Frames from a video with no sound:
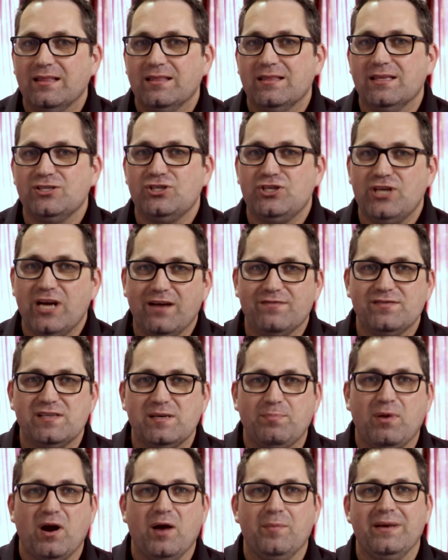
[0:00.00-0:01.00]
the sheriff's
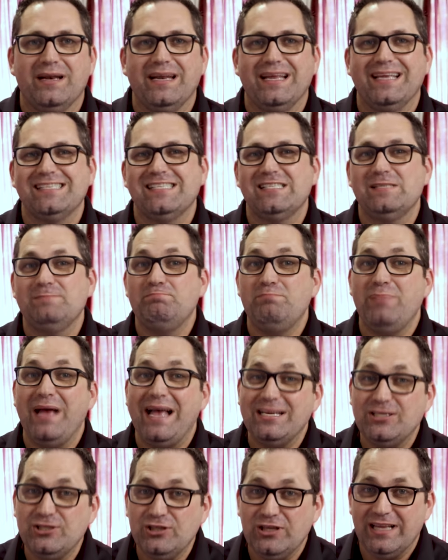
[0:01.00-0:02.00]
department
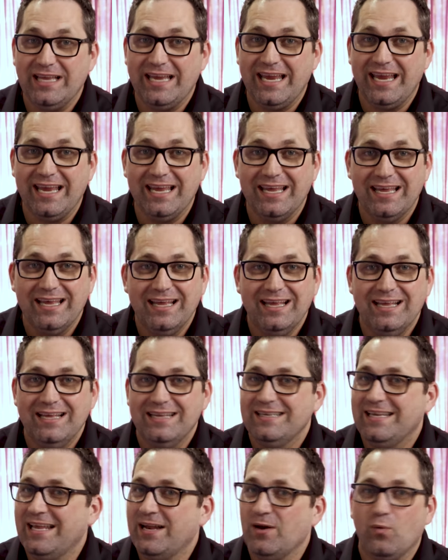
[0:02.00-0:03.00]
especially
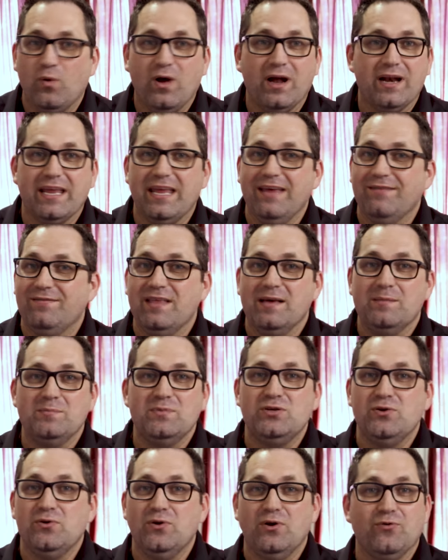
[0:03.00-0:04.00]
didn't want to give them
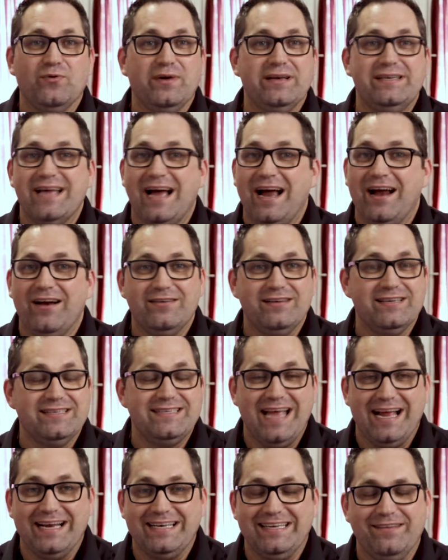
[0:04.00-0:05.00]
to a retired
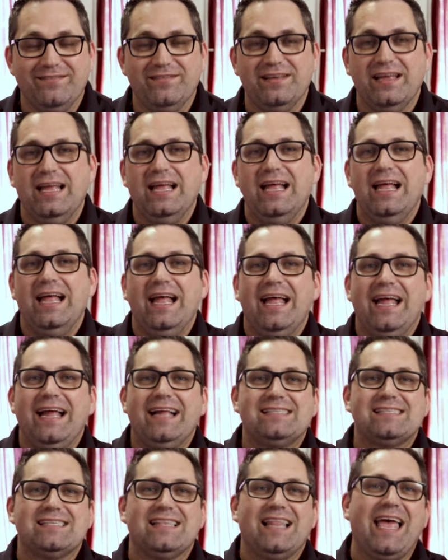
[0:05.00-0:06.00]
detective.
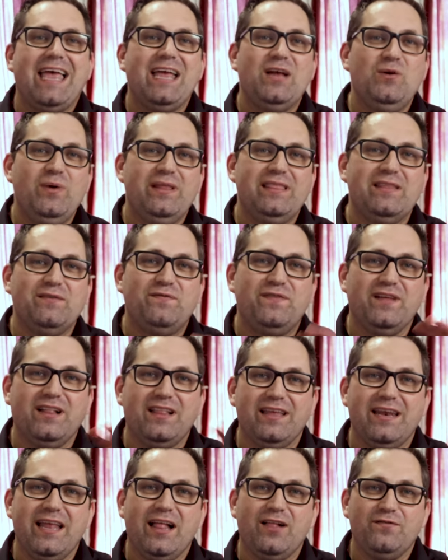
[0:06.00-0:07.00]
It's like when the
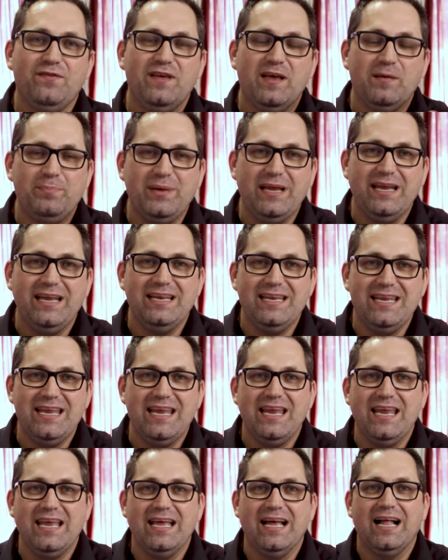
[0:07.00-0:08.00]
Philadelphia P D